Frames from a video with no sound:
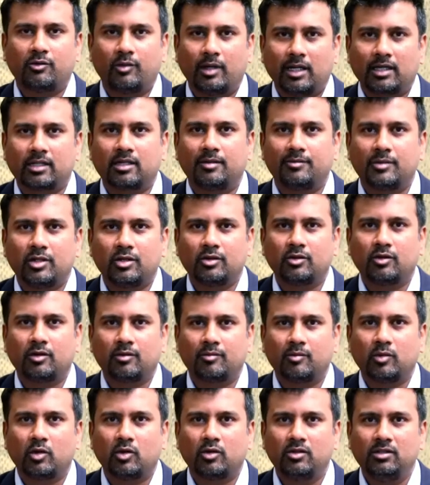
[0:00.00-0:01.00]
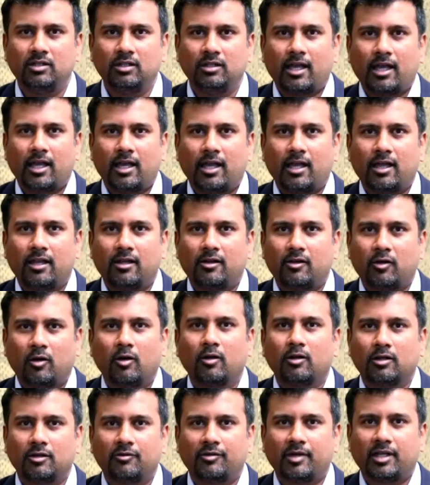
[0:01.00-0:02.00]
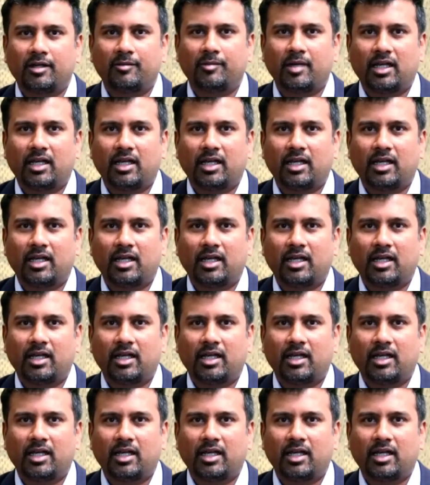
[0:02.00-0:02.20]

to welcome you on board, and all the very